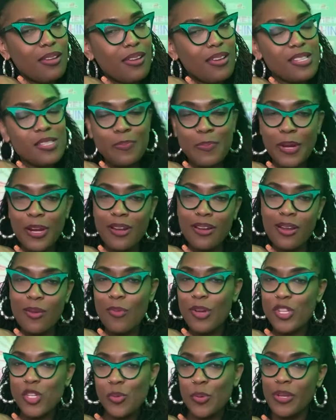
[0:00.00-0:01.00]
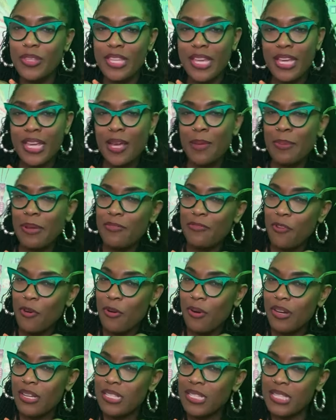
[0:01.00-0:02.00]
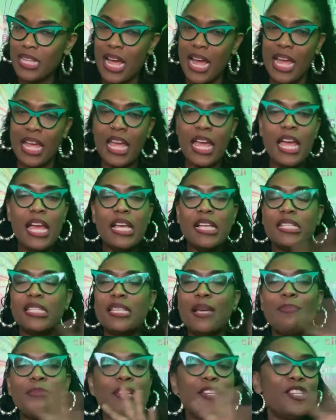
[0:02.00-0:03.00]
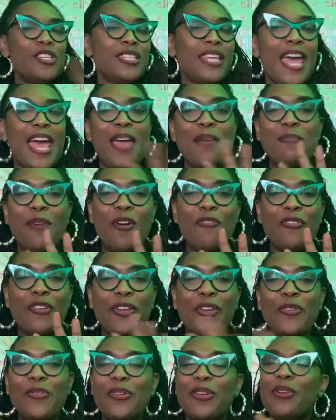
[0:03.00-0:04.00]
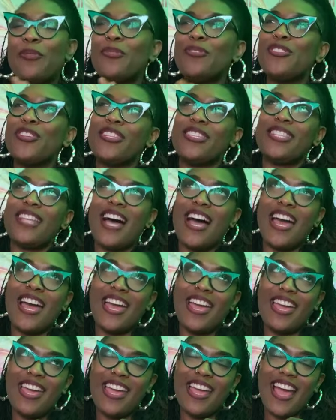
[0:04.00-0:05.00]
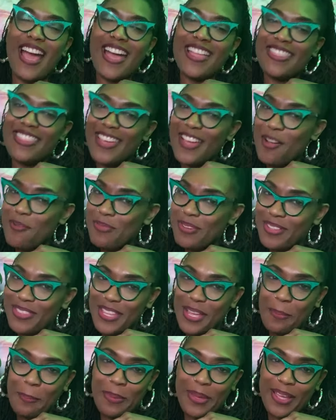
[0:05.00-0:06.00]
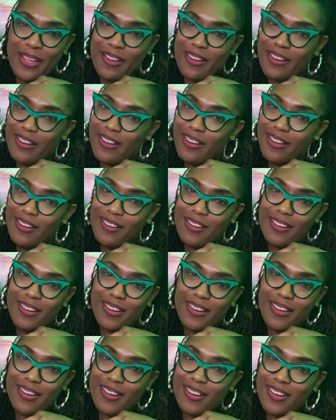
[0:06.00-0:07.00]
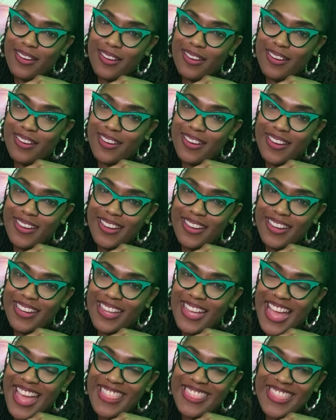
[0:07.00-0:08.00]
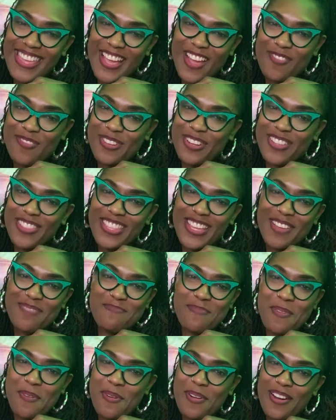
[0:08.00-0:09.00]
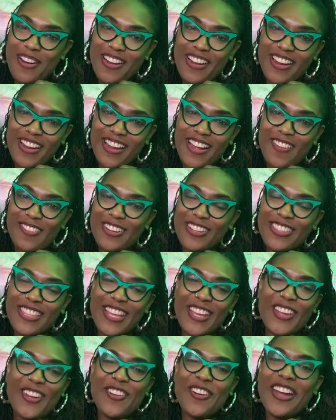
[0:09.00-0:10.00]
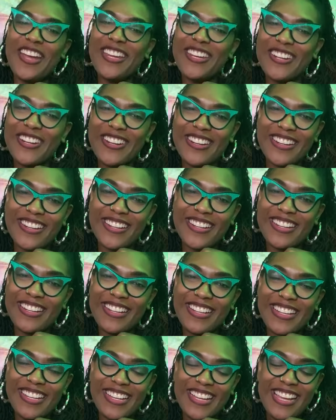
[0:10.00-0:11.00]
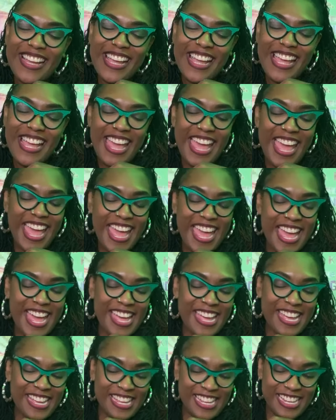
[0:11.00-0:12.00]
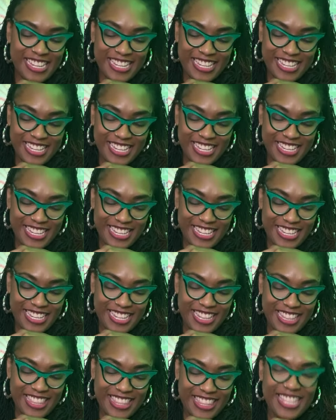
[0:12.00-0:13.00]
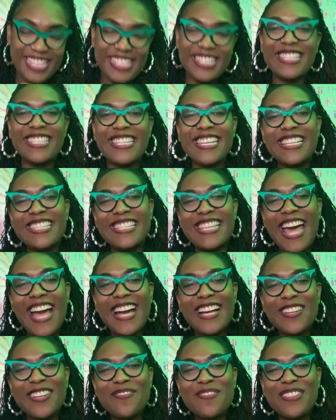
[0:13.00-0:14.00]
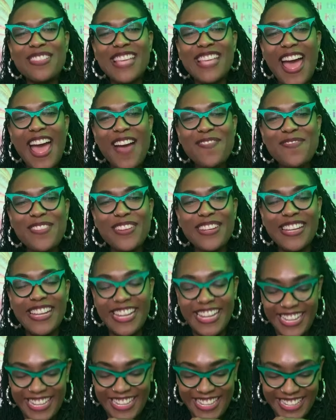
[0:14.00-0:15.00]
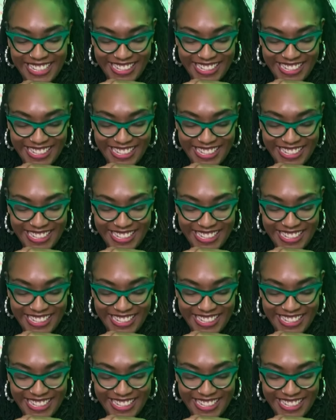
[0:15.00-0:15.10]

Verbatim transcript: It's bigger than what you were thinking before. It's like something just came over you and you were just like, I think I want to think bigger. I think I want to think more. I want to think greater. And this is exactly what's happening.